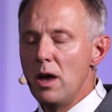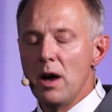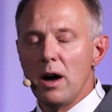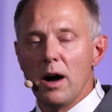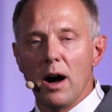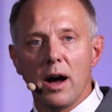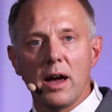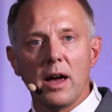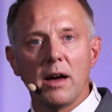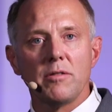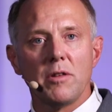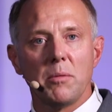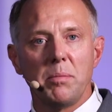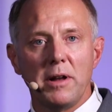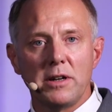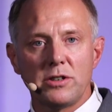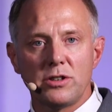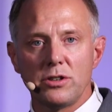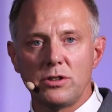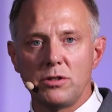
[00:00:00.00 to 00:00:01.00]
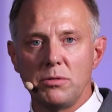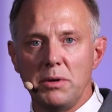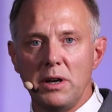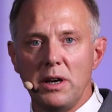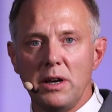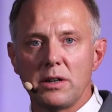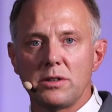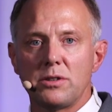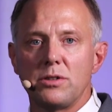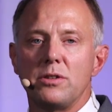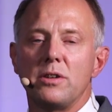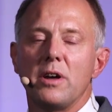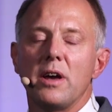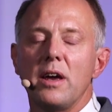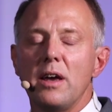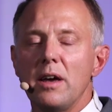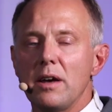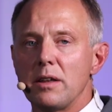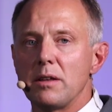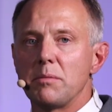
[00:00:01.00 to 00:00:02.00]
I have the pleasure to be here
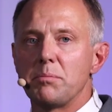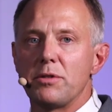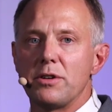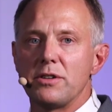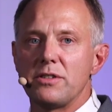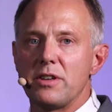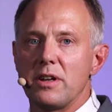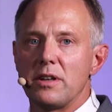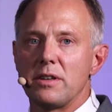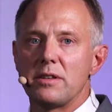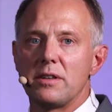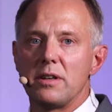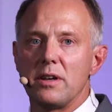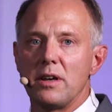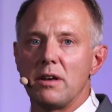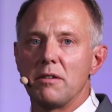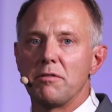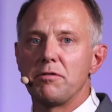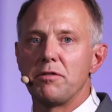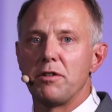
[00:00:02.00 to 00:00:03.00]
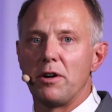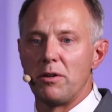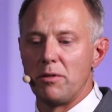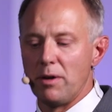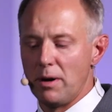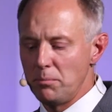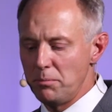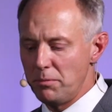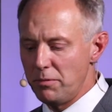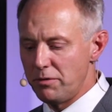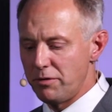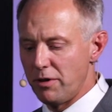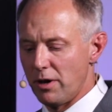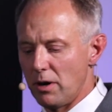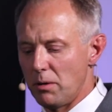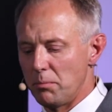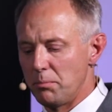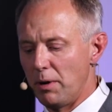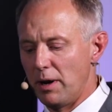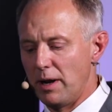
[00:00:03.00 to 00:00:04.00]
today and presenting Ferroamp,
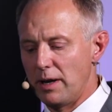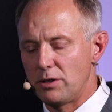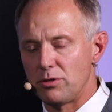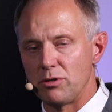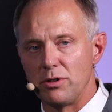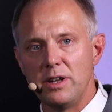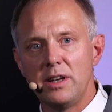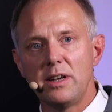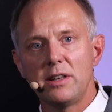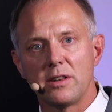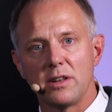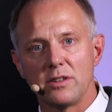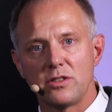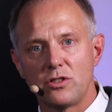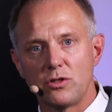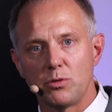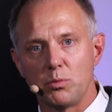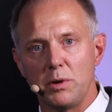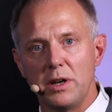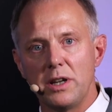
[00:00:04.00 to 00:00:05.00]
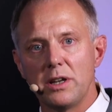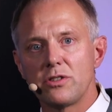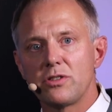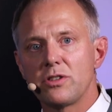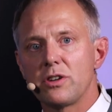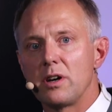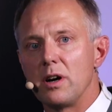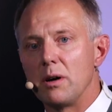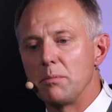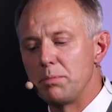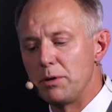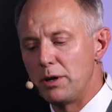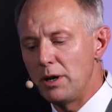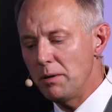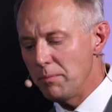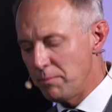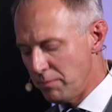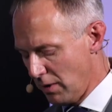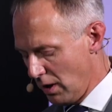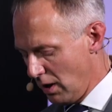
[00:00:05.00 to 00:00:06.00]
Ferroamp Elektronik, the Swedish company.
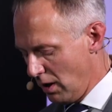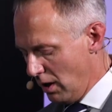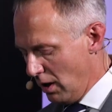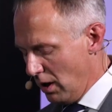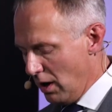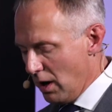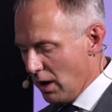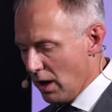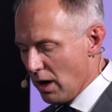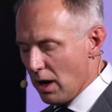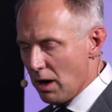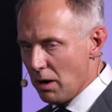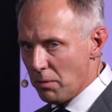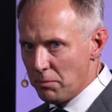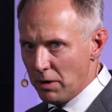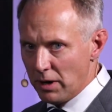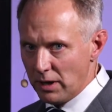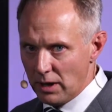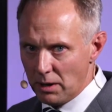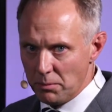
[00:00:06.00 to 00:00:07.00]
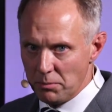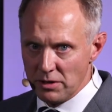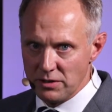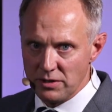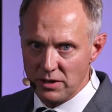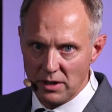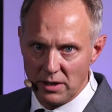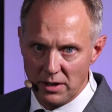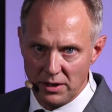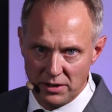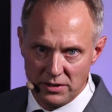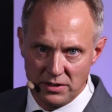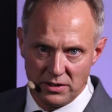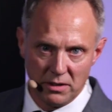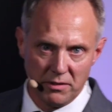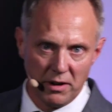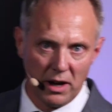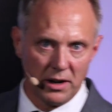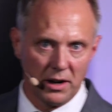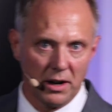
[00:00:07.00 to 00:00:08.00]
Uh, my name is
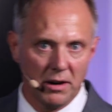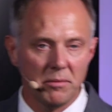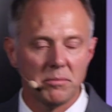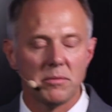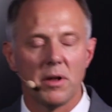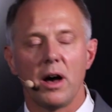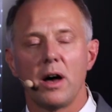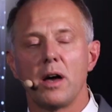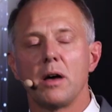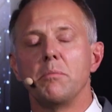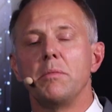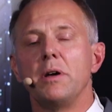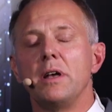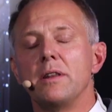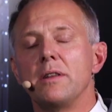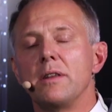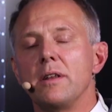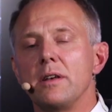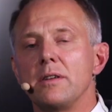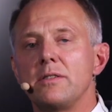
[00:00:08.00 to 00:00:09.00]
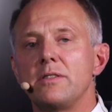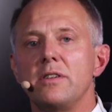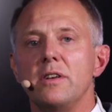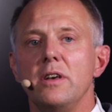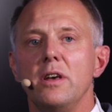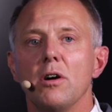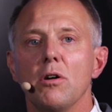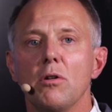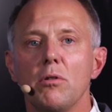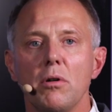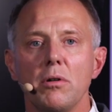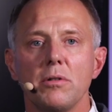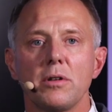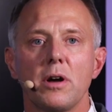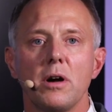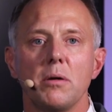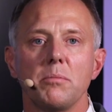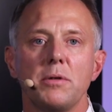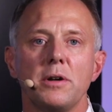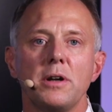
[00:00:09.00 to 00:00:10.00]
Krister Werner. I have been the C E O of the
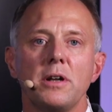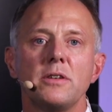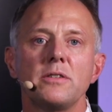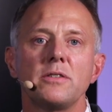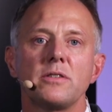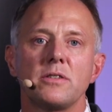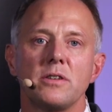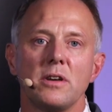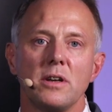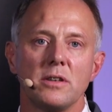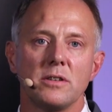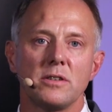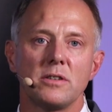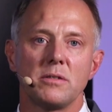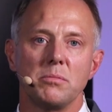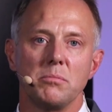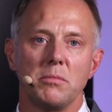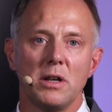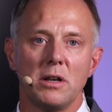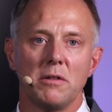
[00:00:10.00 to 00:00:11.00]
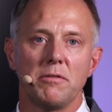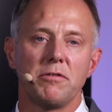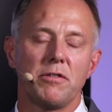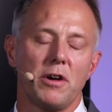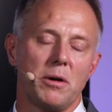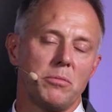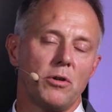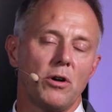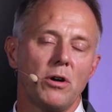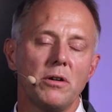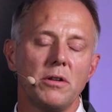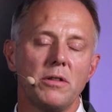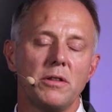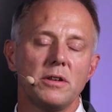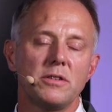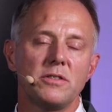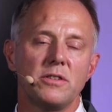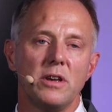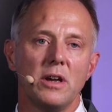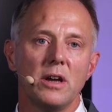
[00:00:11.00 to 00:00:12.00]
company since mid-February
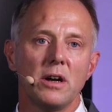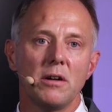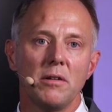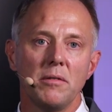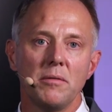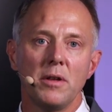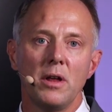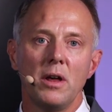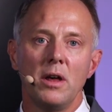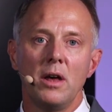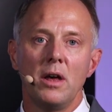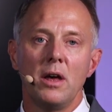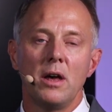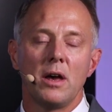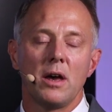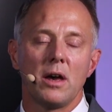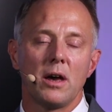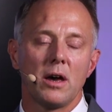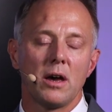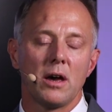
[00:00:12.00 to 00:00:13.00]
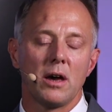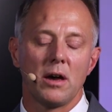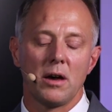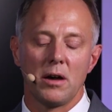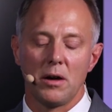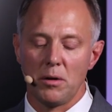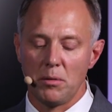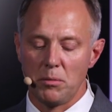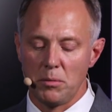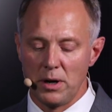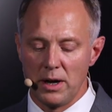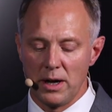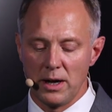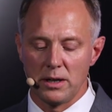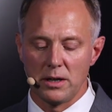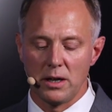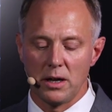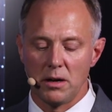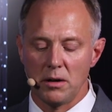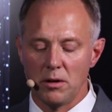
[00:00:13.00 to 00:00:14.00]
this year, uh, when I had
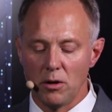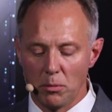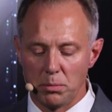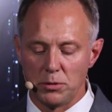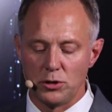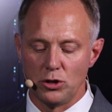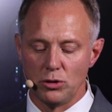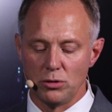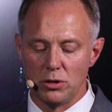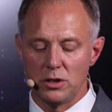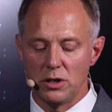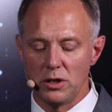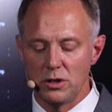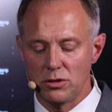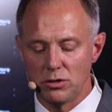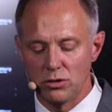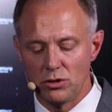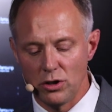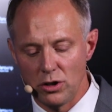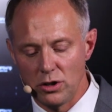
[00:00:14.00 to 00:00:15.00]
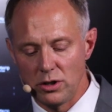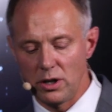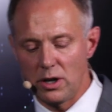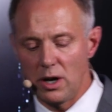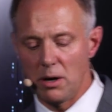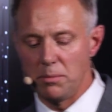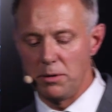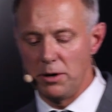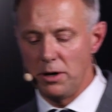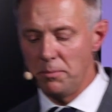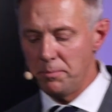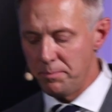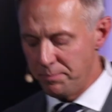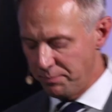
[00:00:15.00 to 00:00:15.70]
the opportunity to join the company.